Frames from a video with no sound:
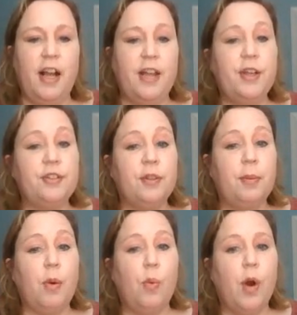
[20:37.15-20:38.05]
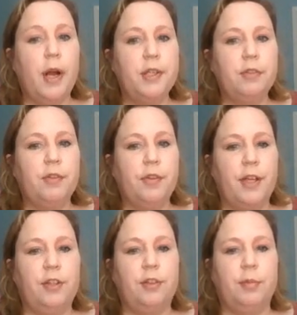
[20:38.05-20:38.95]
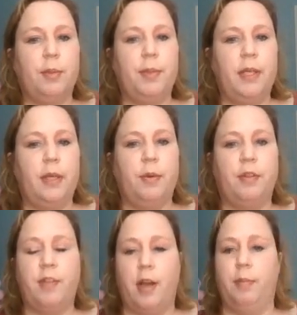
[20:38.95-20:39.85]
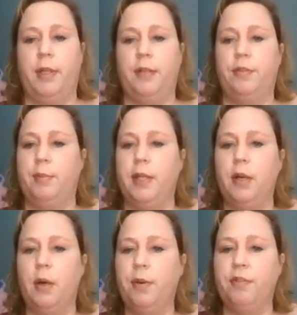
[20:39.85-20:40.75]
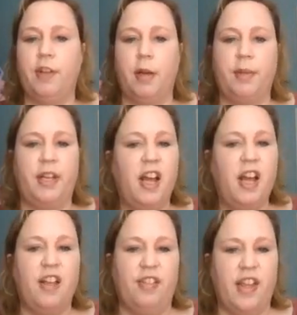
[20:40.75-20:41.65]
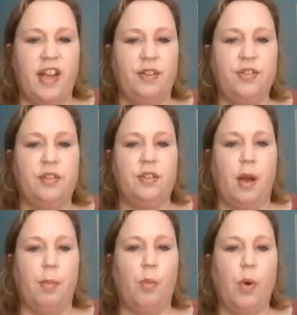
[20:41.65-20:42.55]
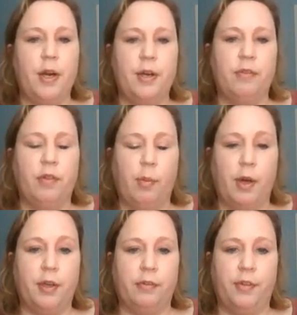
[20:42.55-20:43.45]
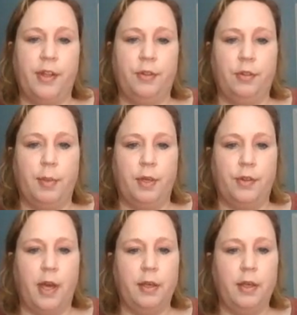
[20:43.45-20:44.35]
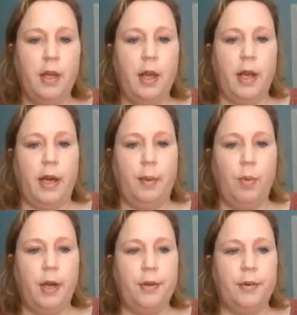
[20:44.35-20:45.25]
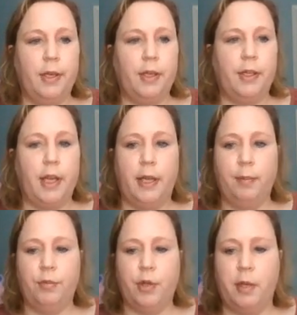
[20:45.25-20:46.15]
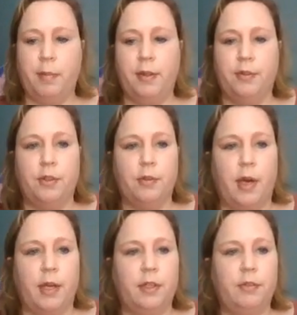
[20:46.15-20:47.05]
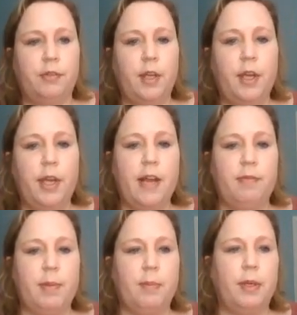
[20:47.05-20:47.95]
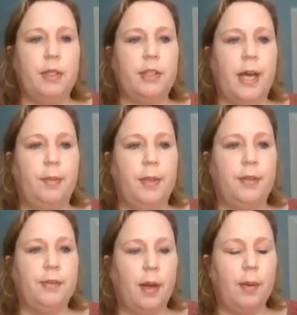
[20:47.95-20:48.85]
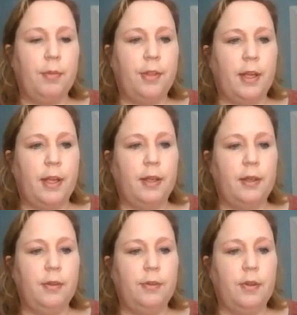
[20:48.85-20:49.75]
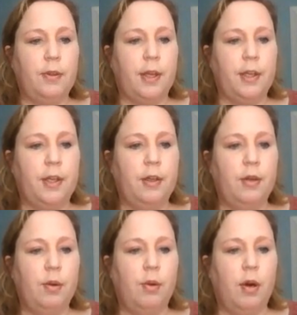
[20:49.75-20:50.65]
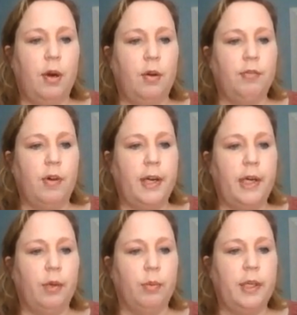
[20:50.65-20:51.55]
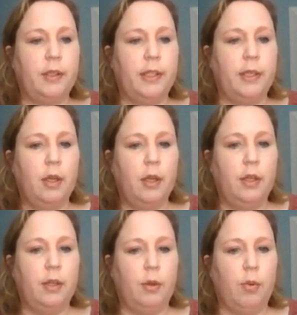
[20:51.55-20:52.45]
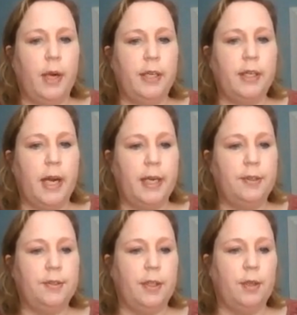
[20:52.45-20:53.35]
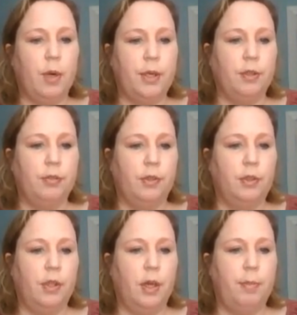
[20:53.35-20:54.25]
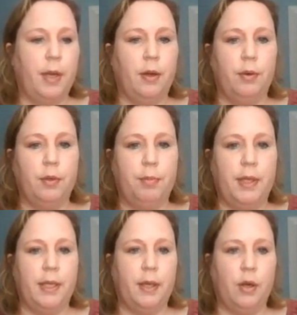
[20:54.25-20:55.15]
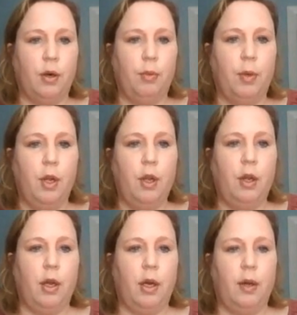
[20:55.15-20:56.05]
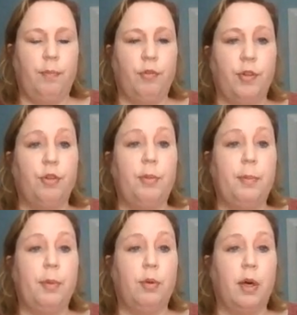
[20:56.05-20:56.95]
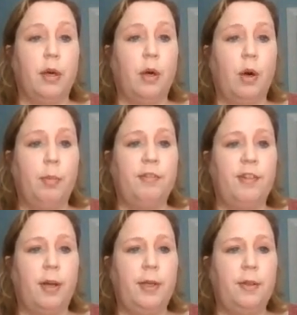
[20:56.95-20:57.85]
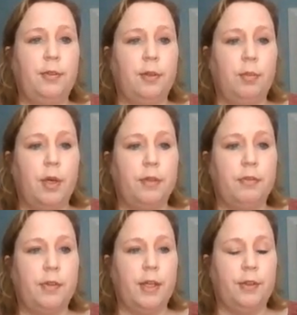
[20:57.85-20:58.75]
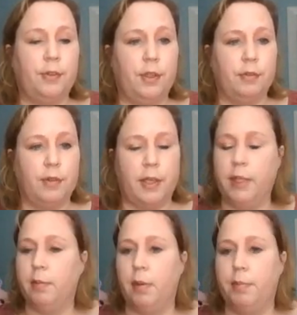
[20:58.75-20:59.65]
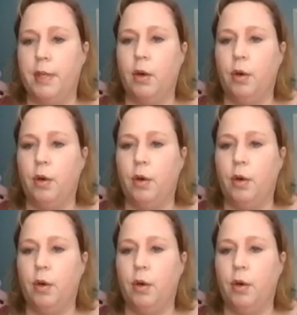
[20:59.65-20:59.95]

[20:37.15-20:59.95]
And there's some wonderful things about being with family. So being at home with family, there's some wonderful, wonderful things about that. And I'm wondering, again, I'm trying to make this interactive, if people can tell me some things that you are finding really quite nice and wonderful about being at home. For those people who are at home at family, some wonderful things that you're finding about being